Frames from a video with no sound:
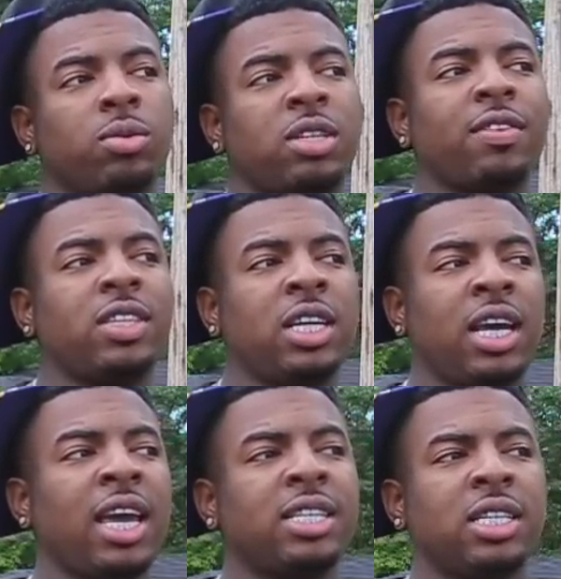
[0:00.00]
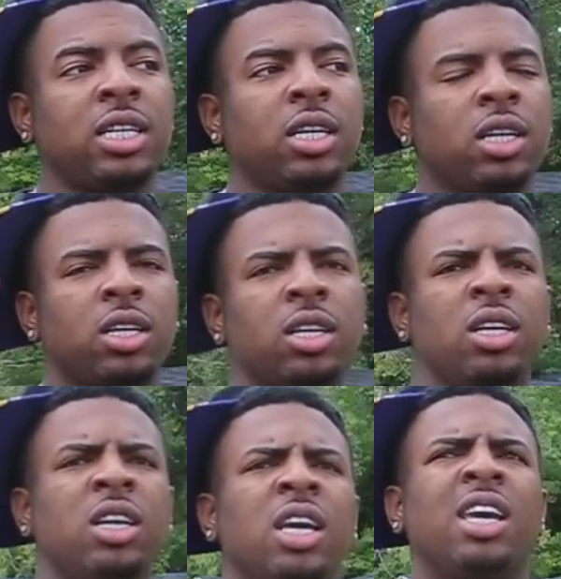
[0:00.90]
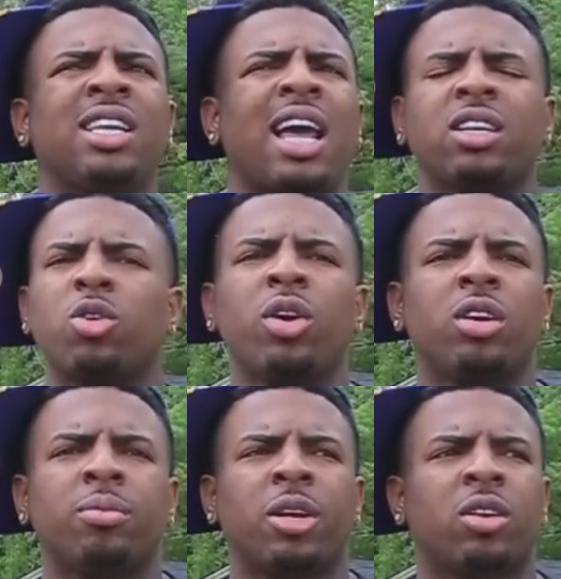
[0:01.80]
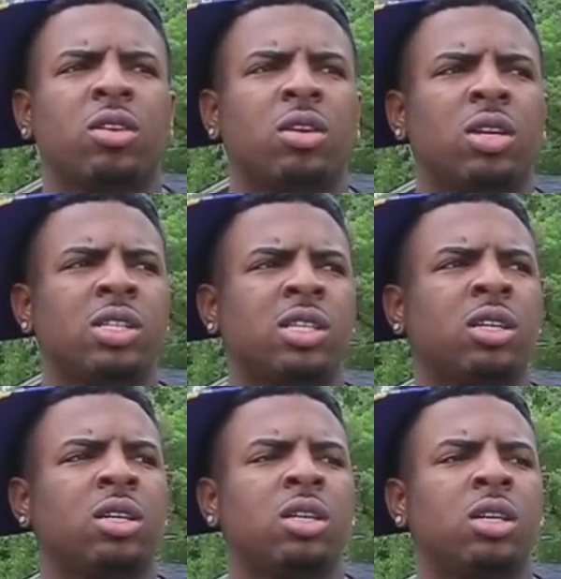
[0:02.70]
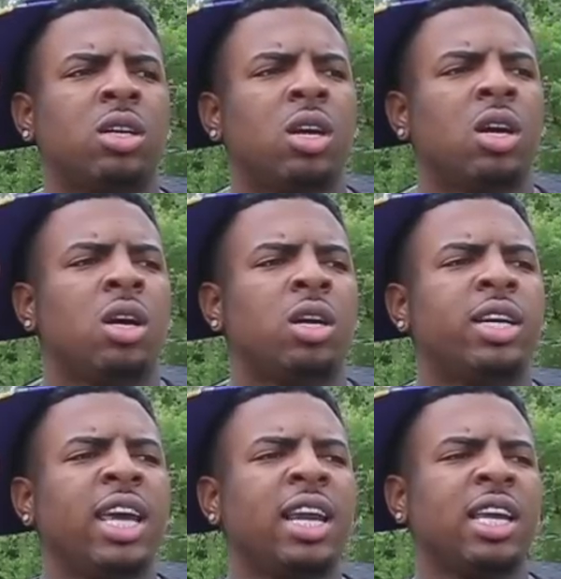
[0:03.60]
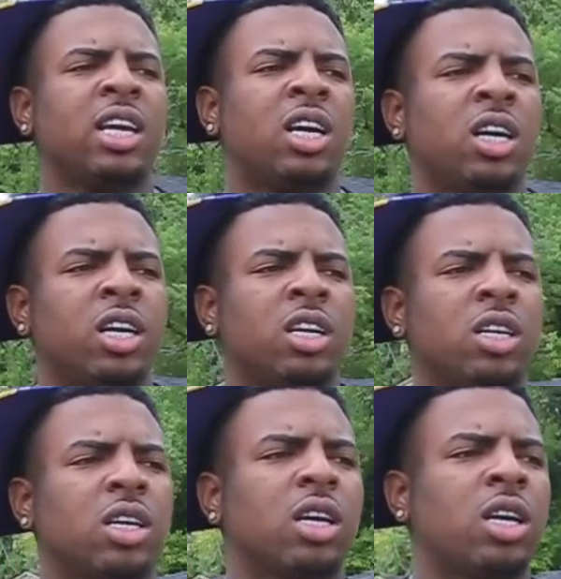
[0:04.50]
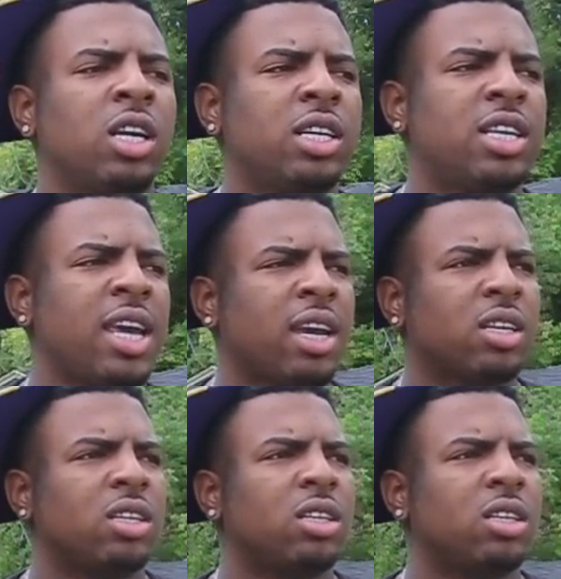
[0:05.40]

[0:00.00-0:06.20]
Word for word: when he was 17 and 18. Yeah. It's like three of them though. It's uh, deadly conduct, contact,